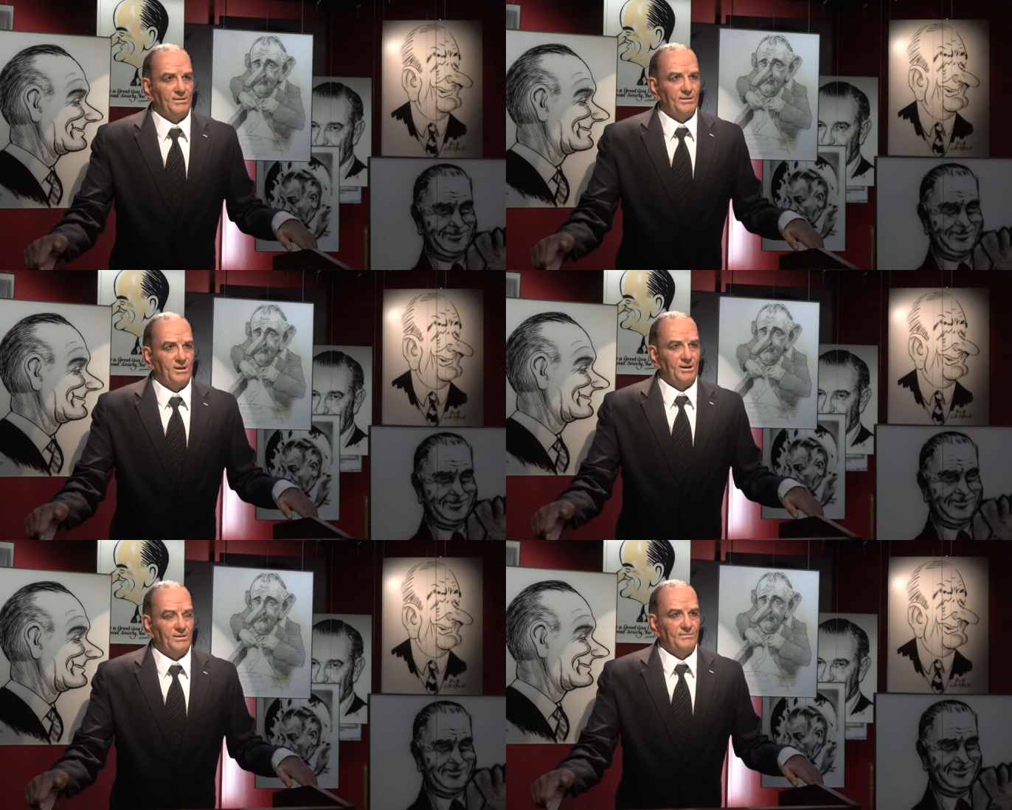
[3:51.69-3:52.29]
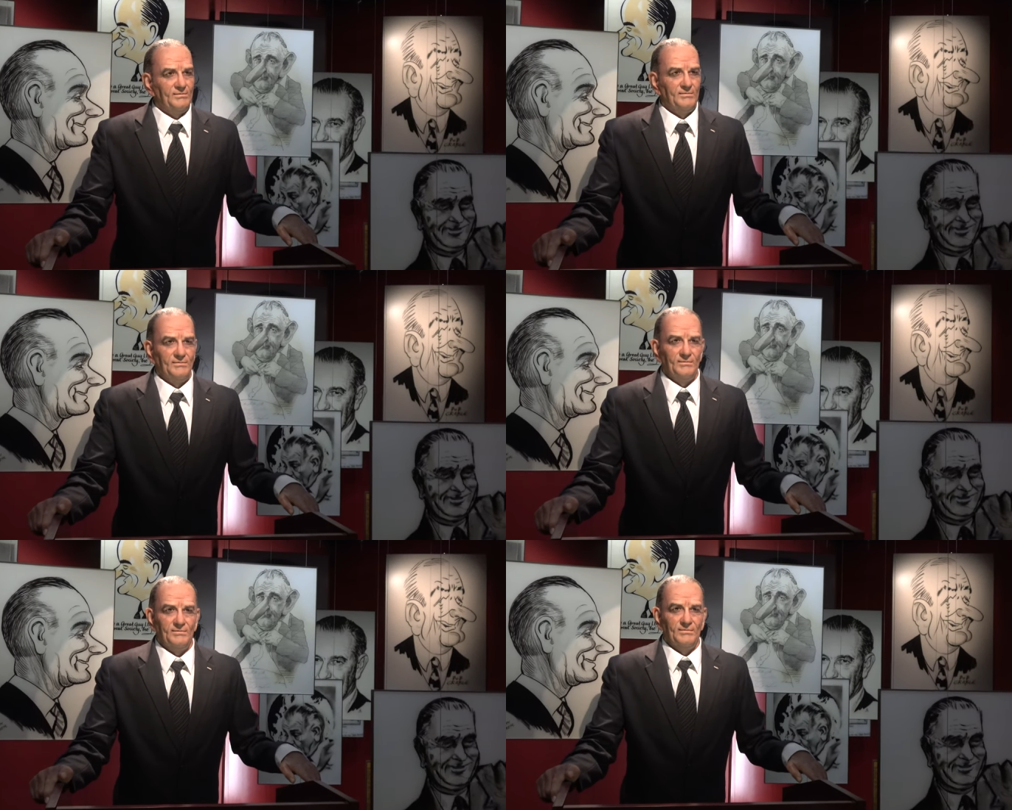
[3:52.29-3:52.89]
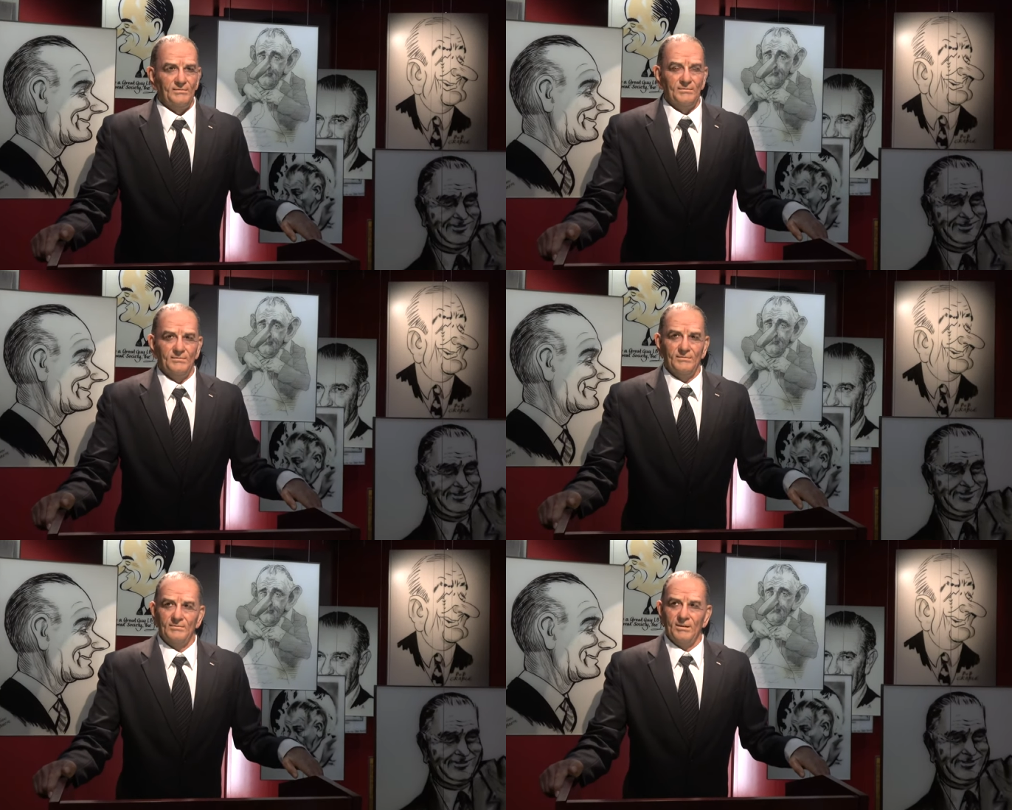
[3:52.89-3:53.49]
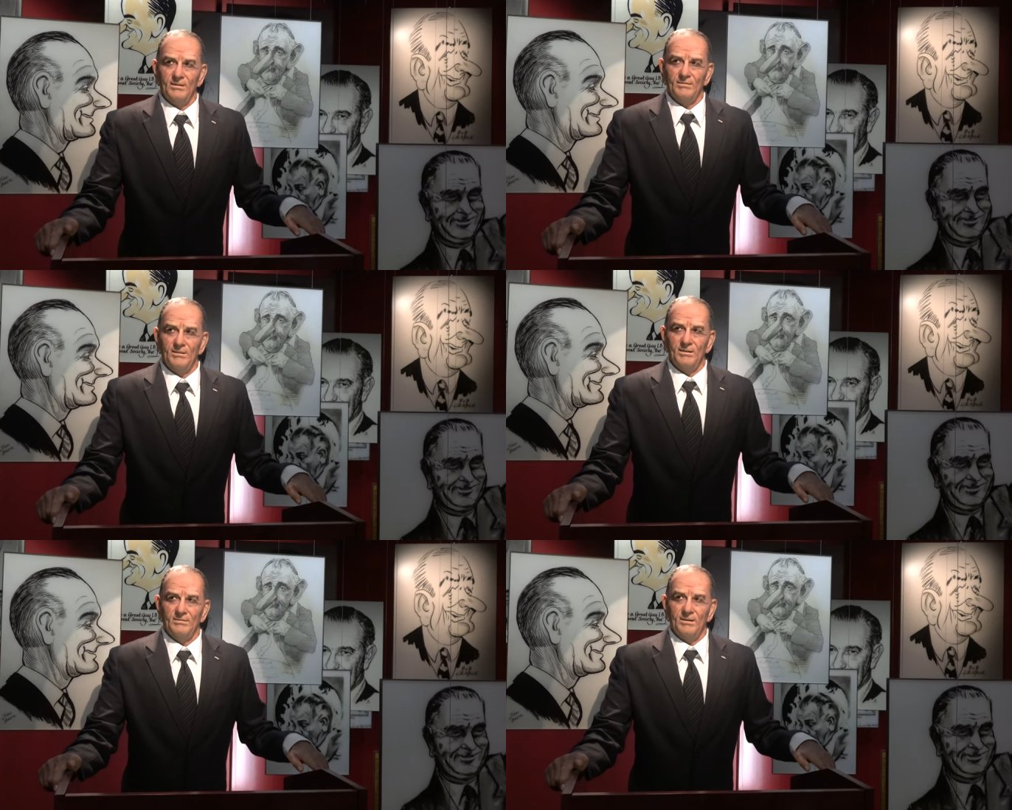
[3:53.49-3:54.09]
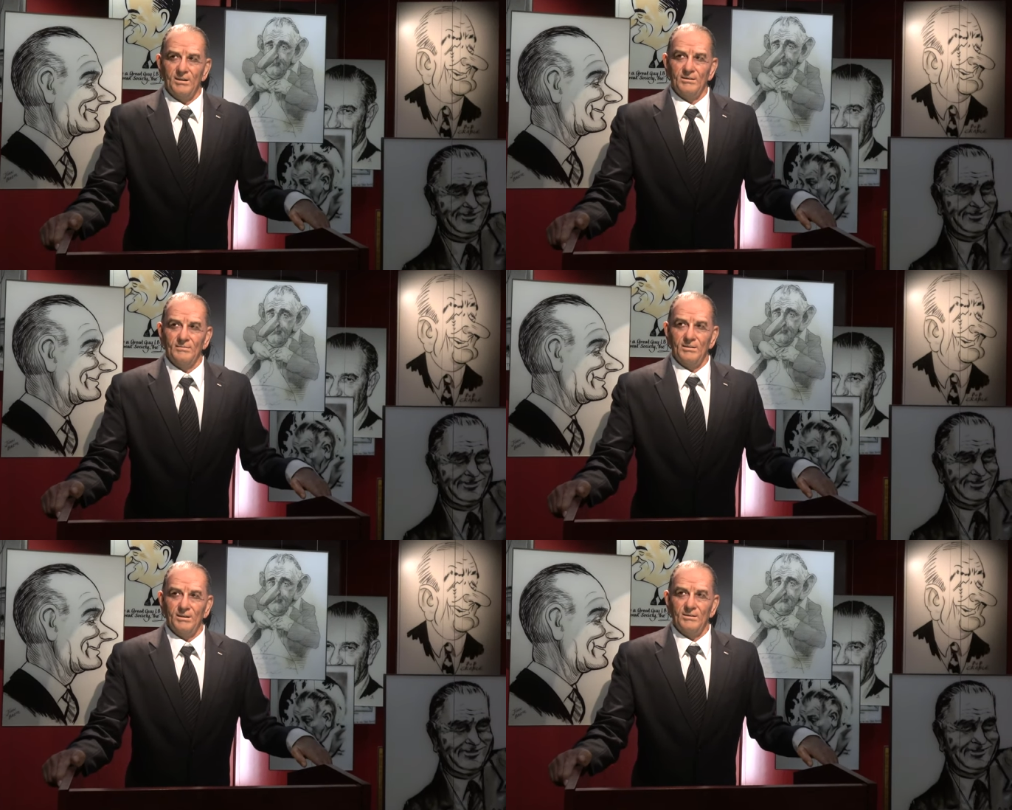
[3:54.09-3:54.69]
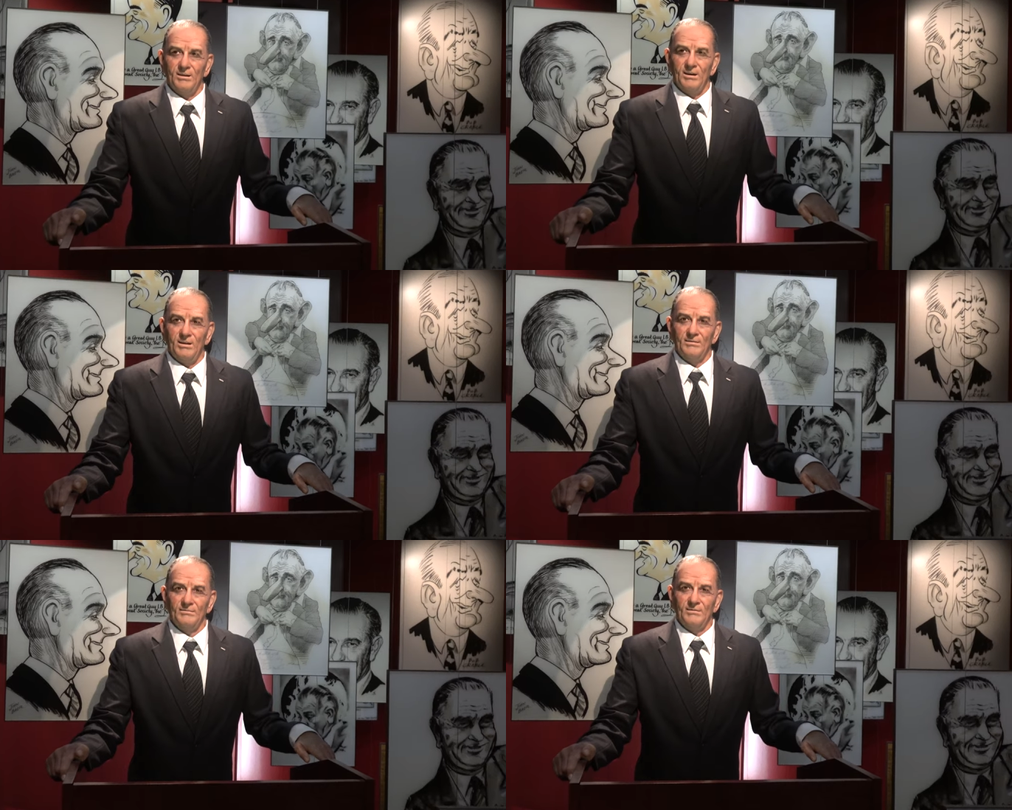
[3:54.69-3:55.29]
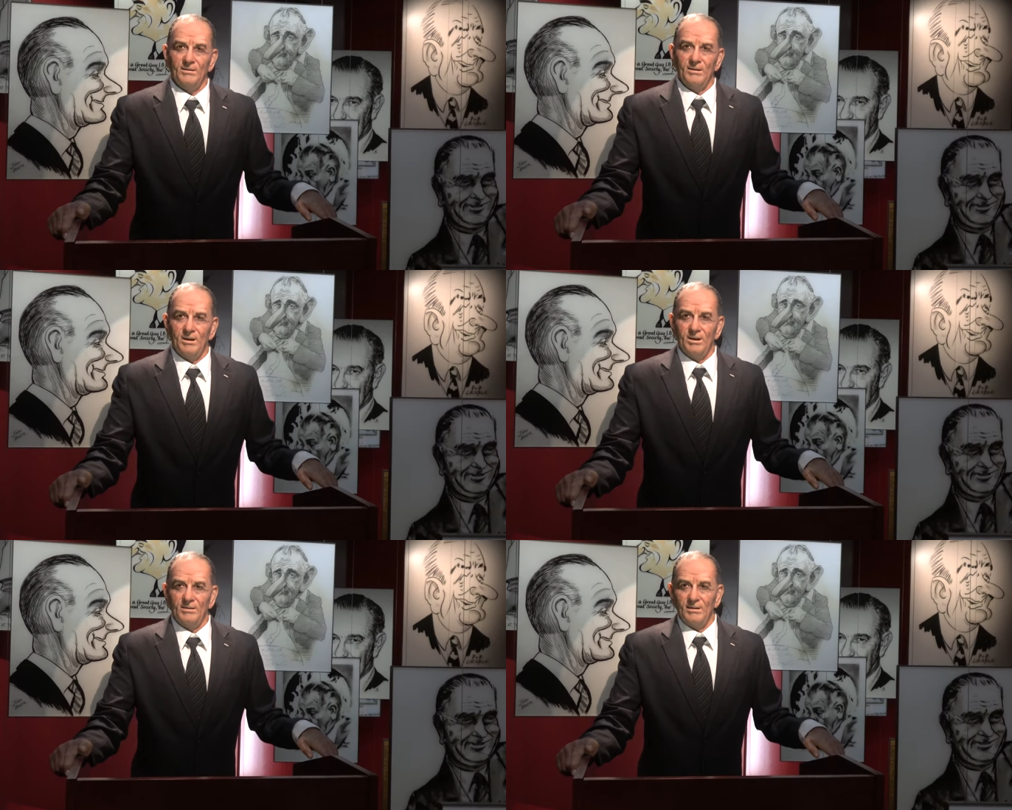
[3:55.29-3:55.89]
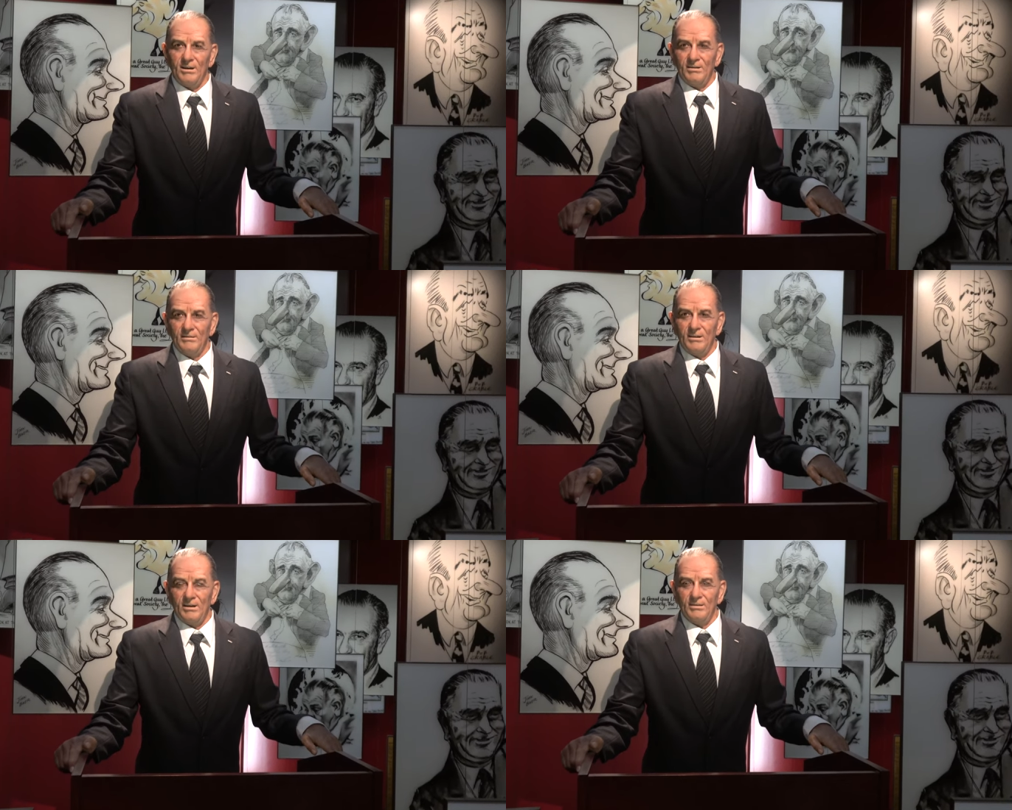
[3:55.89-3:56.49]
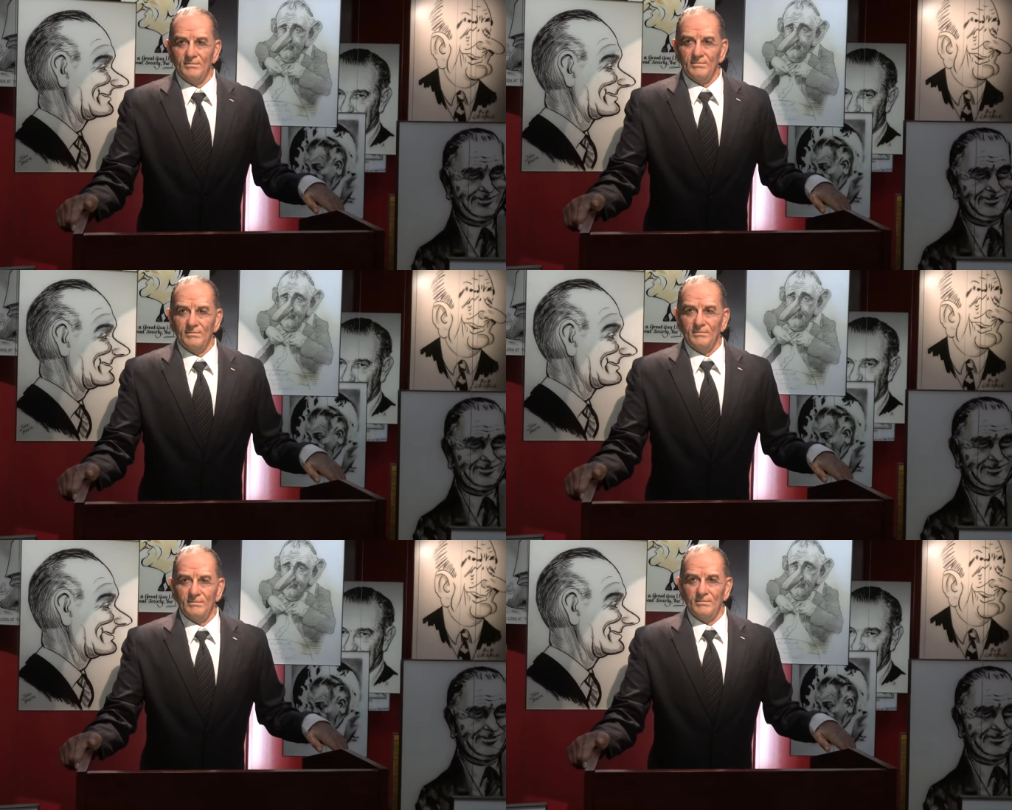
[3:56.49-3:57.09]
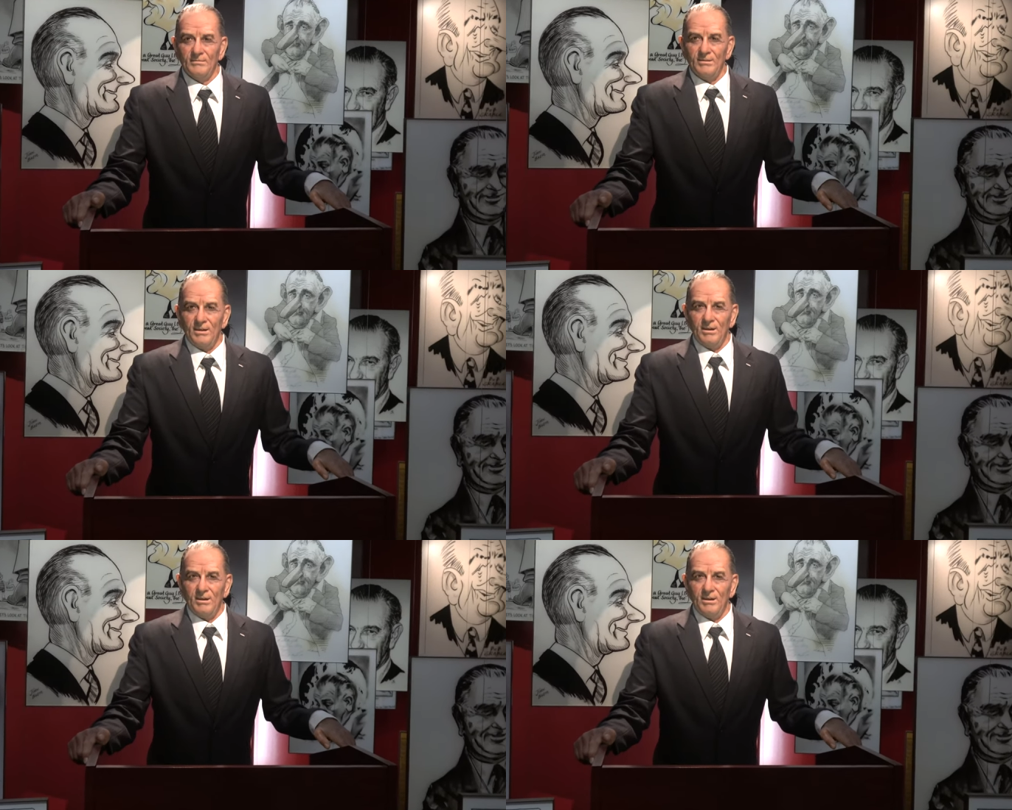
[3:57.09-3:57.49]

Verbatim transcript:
Speaker 1: told me about getting a letter from a little boy who had lost his father and his